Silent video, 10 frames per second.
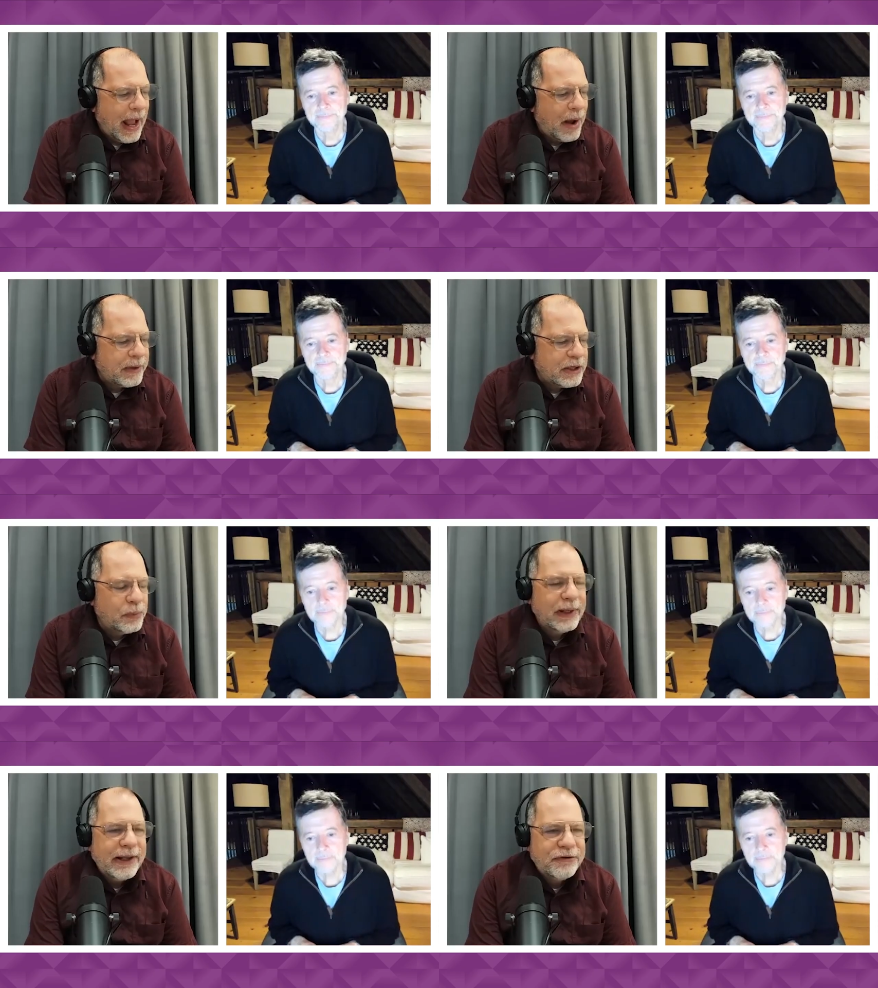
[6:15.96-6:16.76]
Speaker 1: How do you
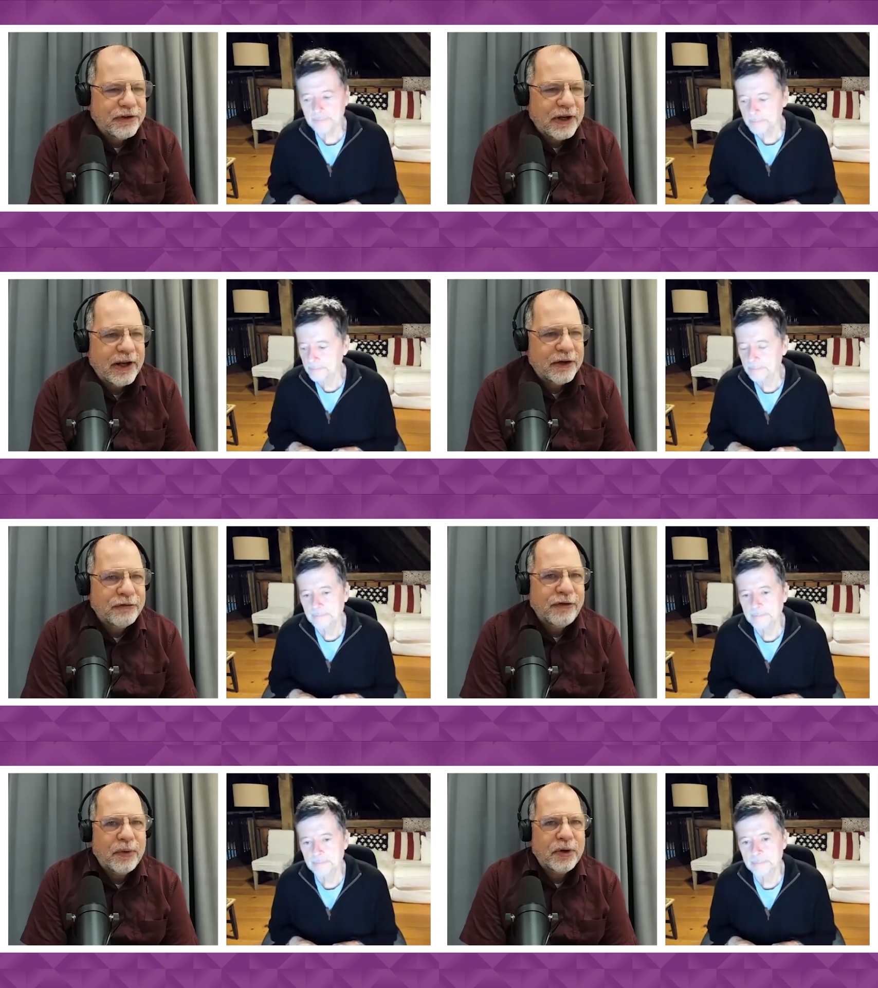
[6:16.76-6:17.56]
listen to
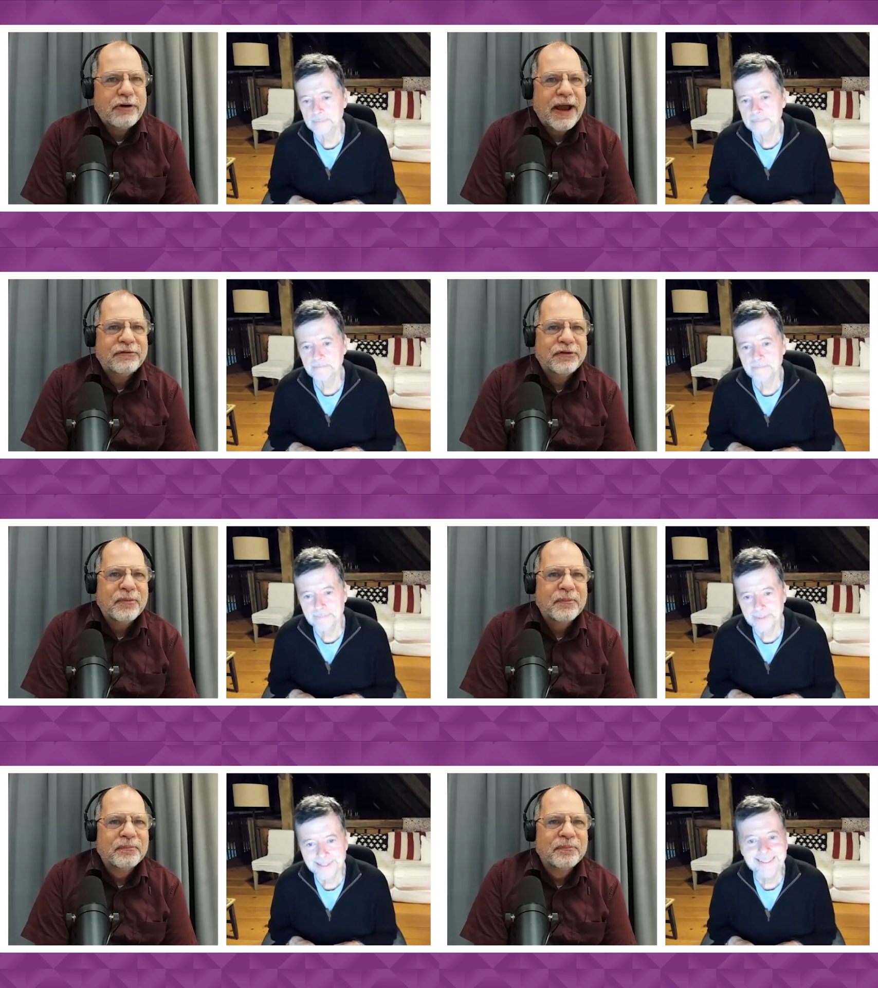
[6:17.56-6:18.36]
photographs?
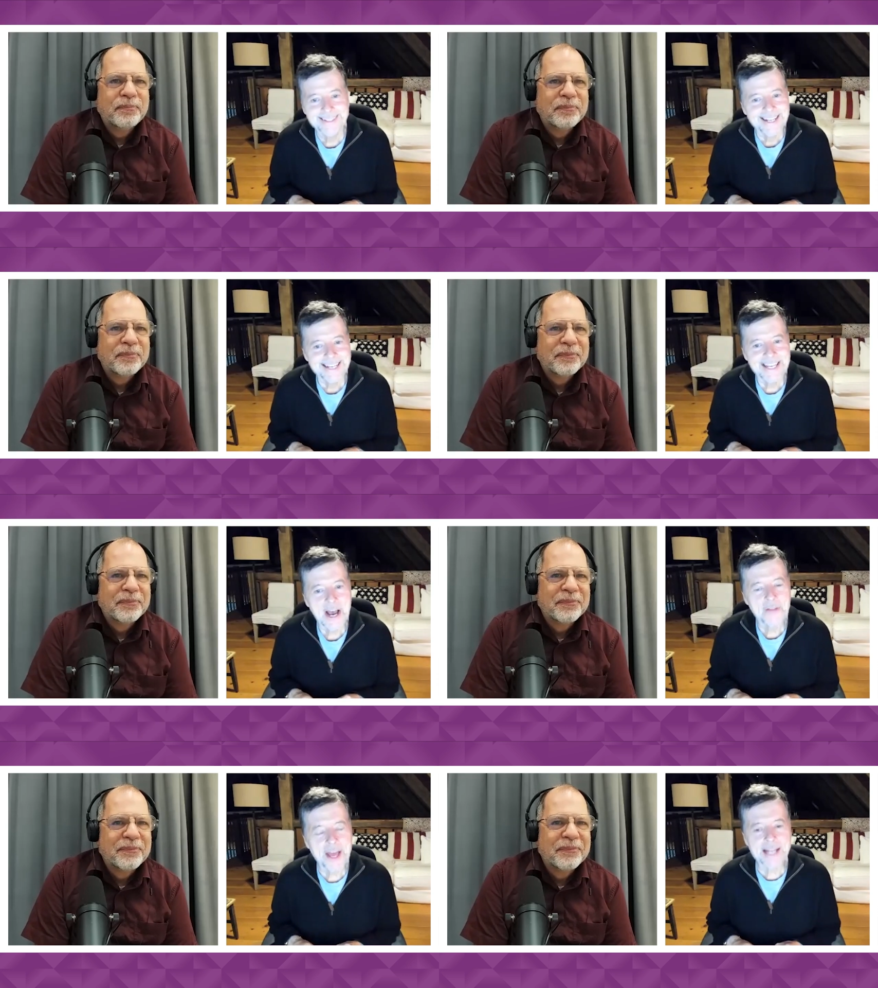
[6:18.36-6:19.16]

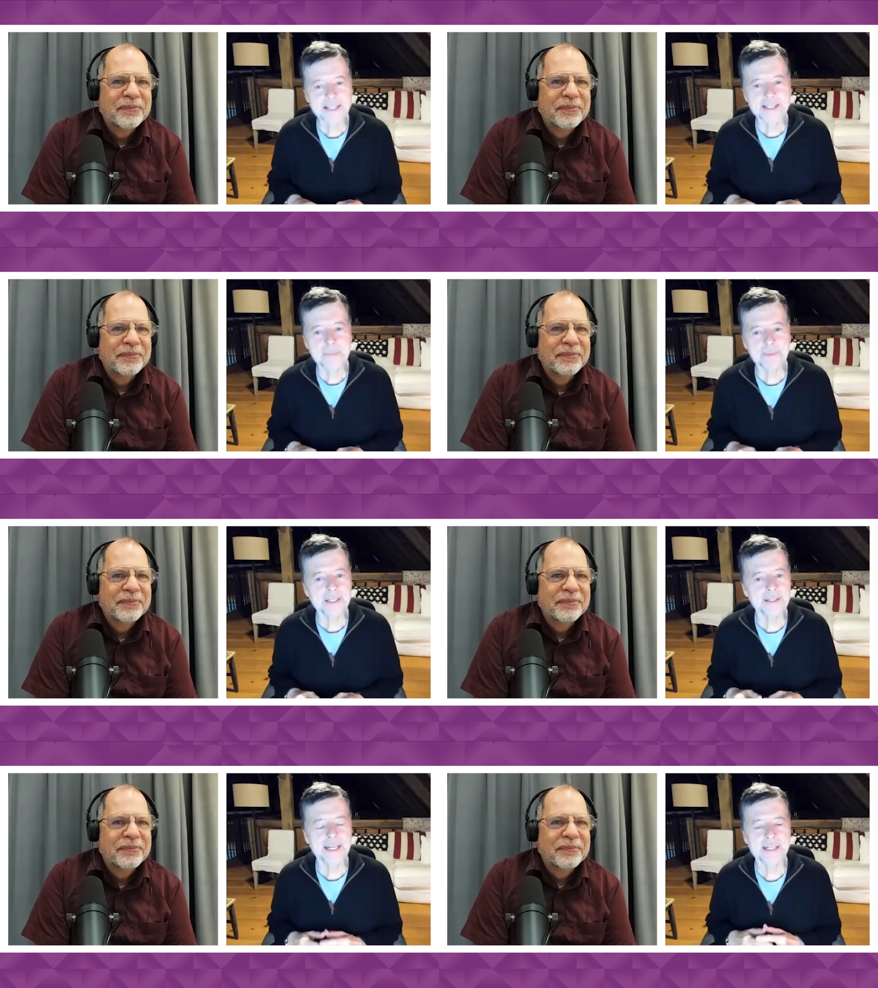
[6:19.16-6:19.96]
Speaker 2: Yeah, that's
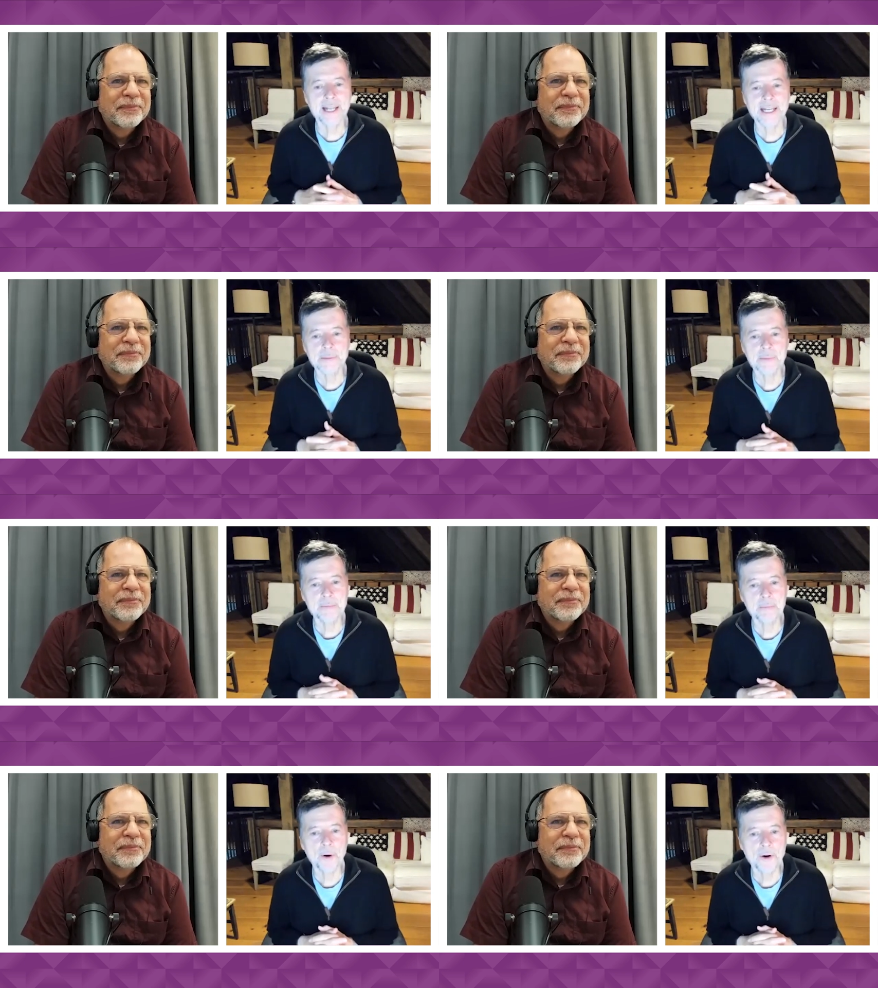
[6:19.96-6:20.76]
something that has
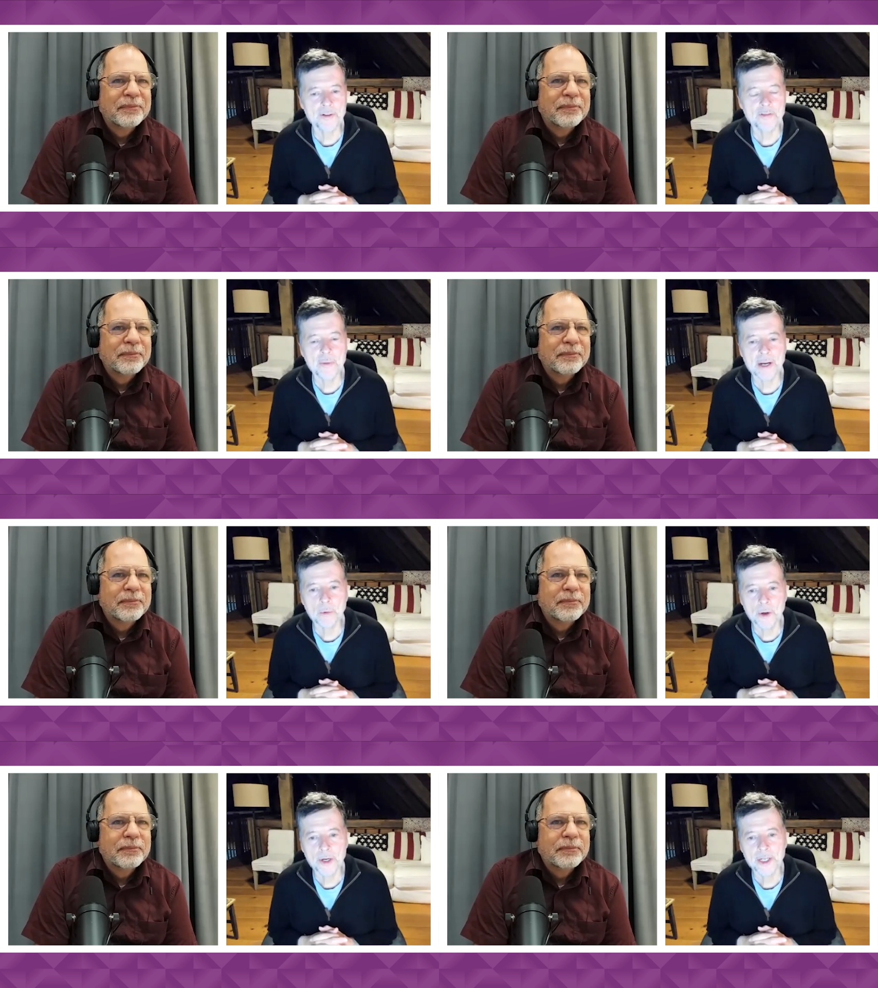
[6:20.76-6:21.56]
been part of my
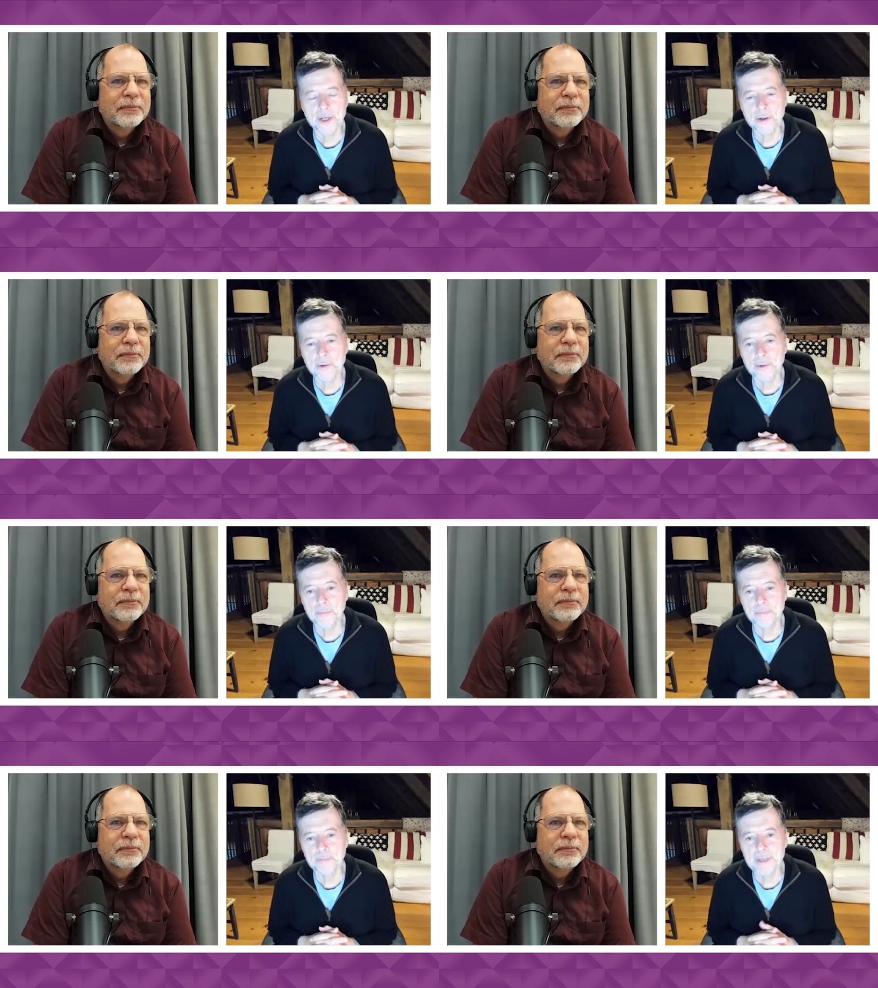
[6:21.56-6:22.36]
work, you know,
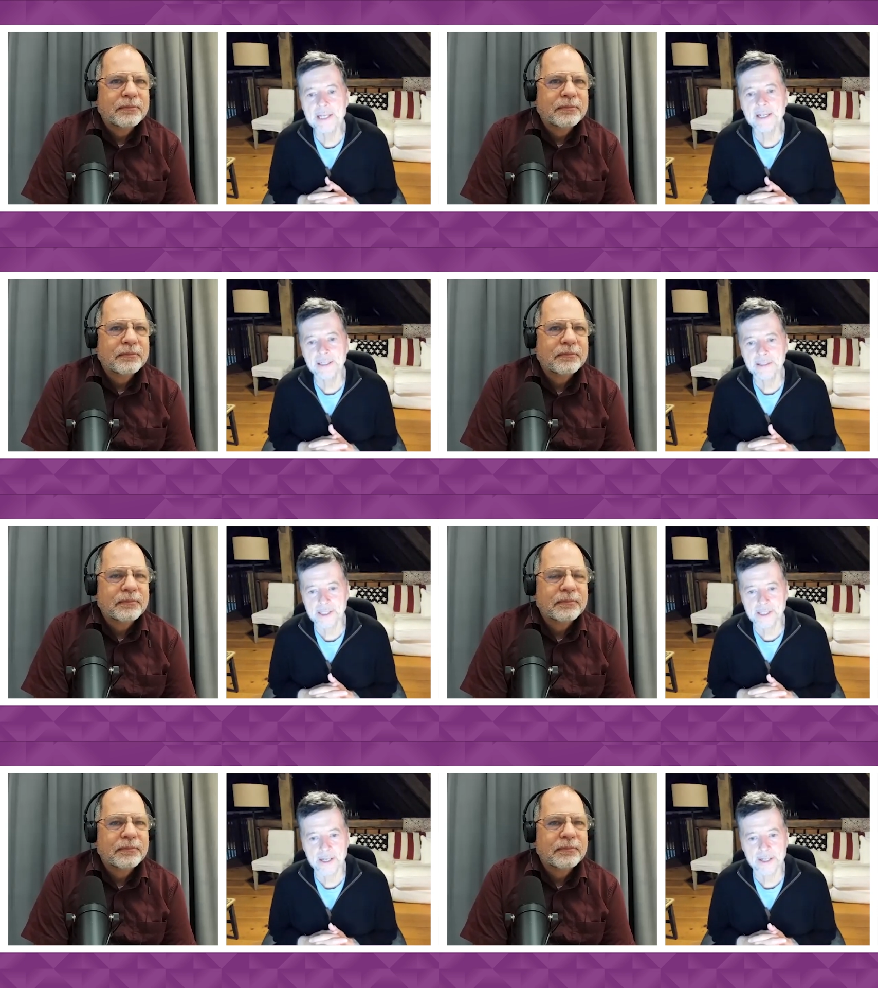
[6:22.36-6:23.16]
being the
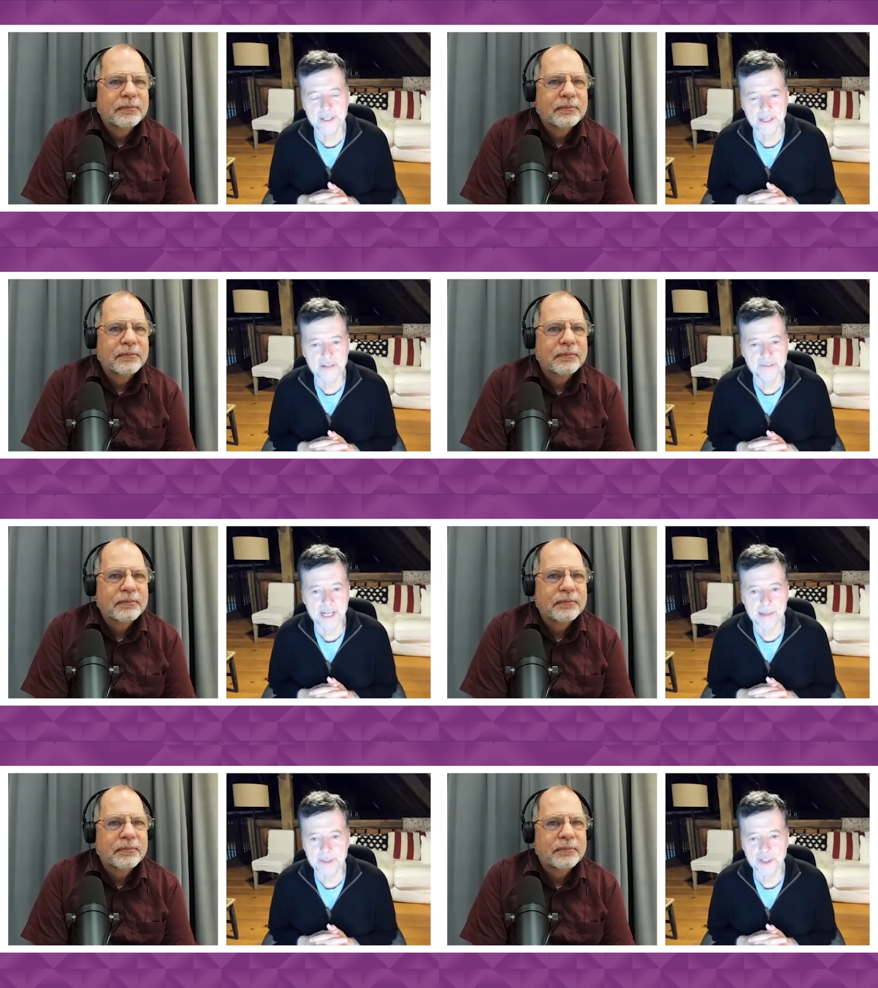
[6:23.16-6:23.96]
son of an
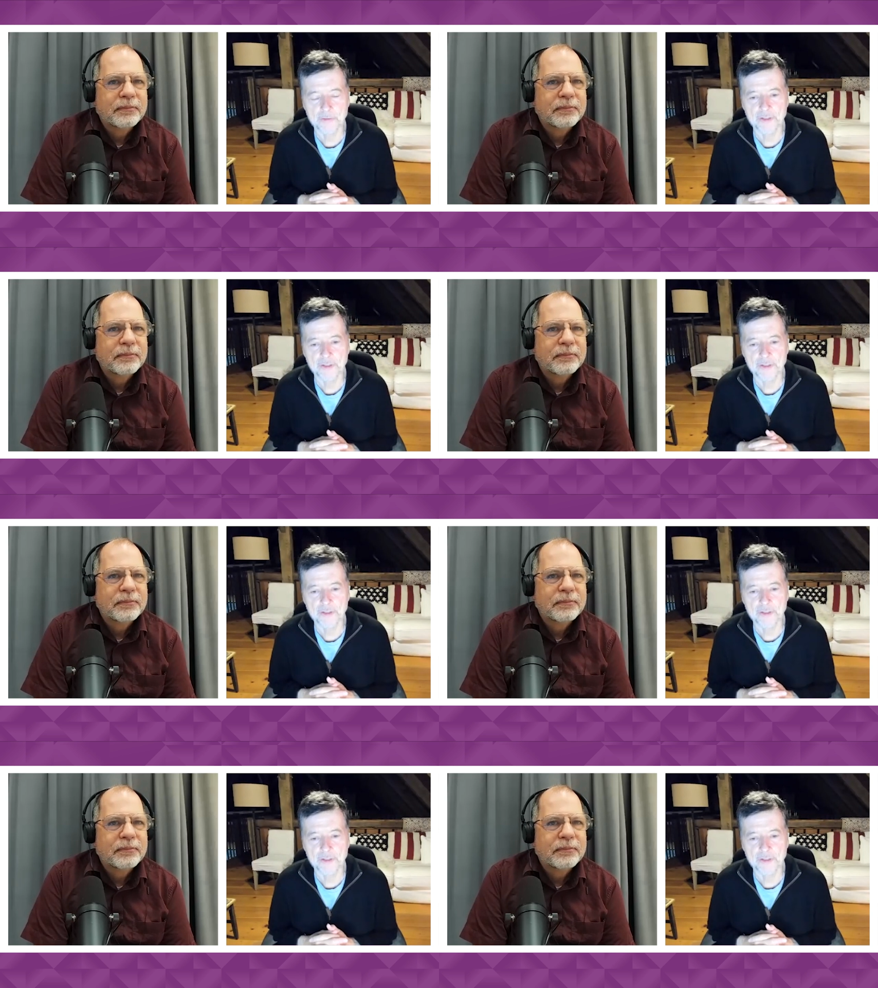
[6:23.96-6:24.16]
amateur